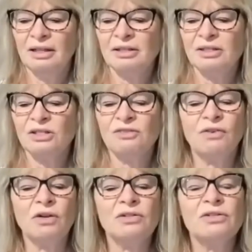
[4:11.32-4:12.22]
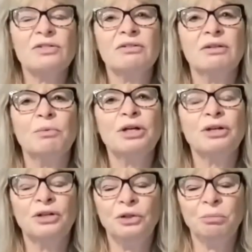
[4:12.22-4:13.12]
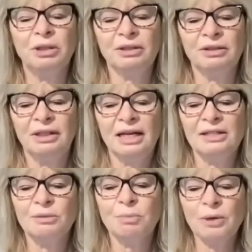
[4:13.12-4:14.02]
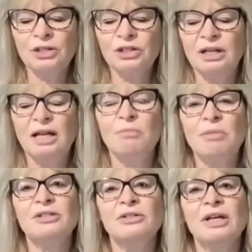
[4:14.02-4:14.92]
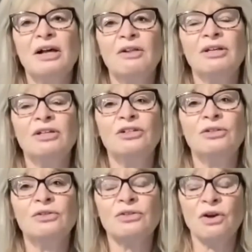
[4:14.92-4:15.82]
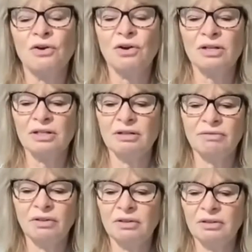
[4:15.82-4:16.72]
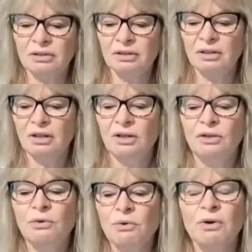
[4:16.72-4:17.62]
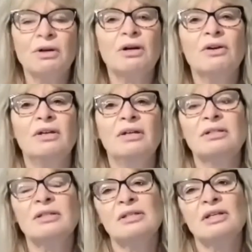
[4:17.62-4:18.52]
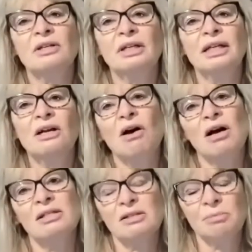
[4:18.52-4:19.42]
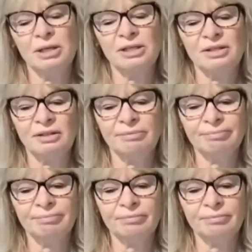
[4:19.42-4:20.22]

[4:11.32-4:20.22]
This is false. We are human, and depression and mental health issues are not sinful, nor are they necessarily caused by sin.